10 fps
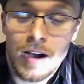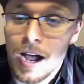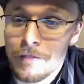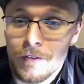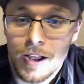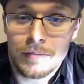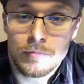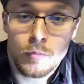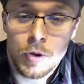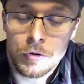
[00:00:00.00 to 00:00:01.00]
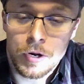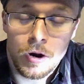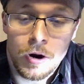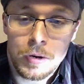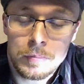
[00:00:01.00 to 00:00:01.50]
I find Wintry
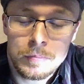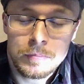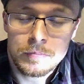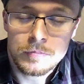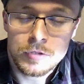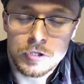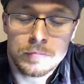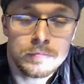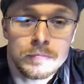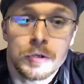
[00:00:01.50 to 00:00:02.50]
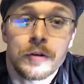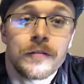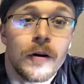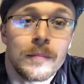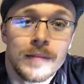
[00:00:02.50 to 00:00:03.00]
Heart just
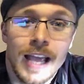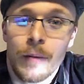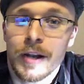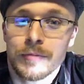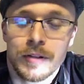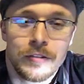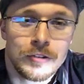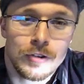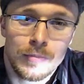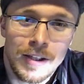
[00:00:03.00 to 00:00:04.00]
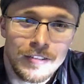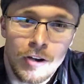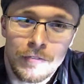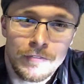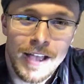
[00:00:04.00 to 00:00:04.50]
beautiful. Can't wait to re-listen to it for
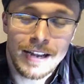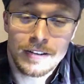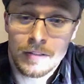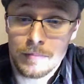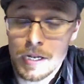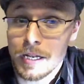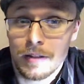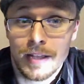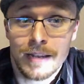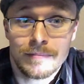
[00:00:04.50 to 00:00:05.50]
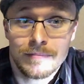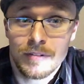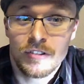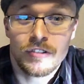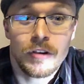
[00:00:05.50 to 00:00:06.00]
myself, in fact, immediately.
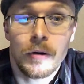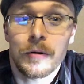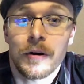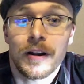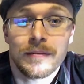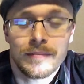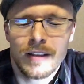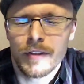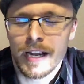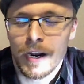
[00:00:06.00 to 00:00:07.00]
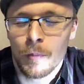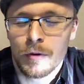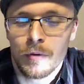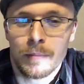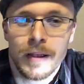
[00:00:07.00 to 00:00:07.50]
It's so good. It's everything I hoped
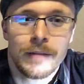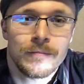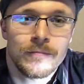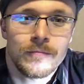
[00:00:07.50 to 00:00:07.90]
it would be.